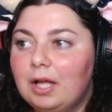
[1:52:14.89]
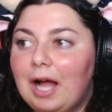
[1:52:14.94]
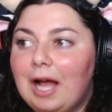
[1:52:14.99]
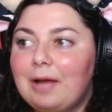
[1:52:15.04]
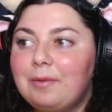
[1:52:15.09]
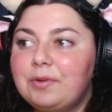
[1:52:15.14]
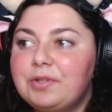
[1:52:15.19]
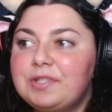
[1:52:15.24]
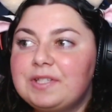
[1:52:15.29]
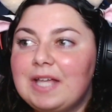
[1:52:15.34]

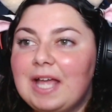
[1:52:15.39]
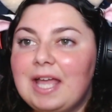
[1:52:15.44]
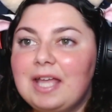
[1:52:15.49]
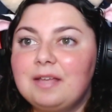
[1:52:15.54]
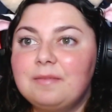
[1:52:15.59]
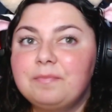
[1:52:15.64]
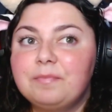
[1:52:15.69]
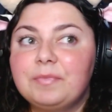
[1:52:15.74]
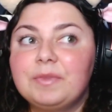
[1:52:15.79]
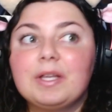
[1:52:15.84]
I will
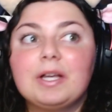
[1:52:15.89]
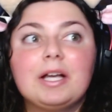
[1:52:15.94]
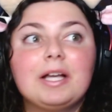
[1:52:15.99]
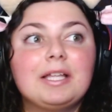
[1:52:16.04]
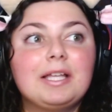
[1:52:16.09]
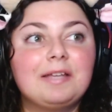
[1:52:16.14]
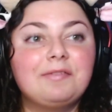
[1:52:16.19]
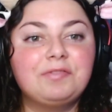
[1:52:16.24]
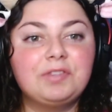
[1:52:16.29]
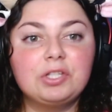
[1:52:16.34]
say,
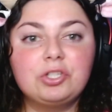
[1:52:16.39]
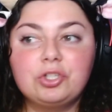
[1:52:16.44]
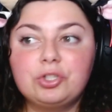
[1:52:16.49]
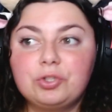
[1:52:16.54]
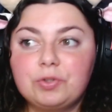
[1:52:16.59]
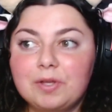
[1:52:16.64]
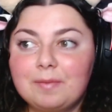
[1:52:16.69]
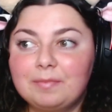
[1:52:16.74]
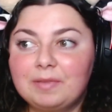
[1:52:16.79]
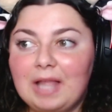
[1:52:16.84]
if the
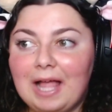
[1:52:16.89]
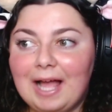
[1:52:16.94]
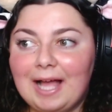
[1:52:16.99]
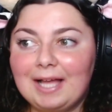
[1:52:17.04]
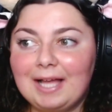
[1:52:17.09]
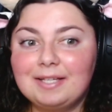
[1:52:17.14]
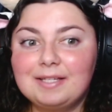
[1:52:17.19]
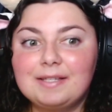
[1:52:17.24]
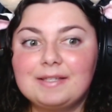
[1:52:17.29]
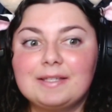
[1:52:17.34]
stream
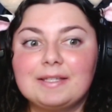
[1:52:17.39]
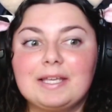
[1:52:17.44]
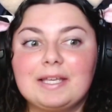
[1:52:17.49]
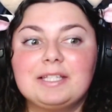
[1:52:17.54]
lags,